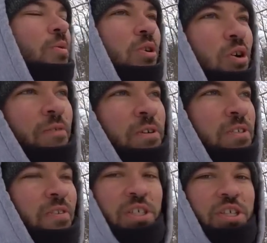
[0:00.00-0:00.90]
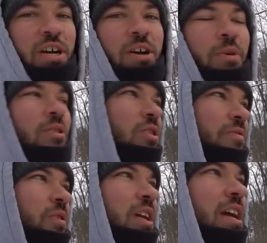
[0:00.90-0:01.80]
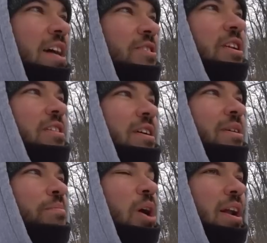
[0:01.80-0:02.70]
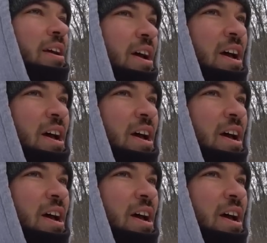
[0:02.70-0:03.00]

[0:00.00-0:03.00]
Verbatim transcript: we don't know if there's fish there. We don't know if we're gonna catch anything, but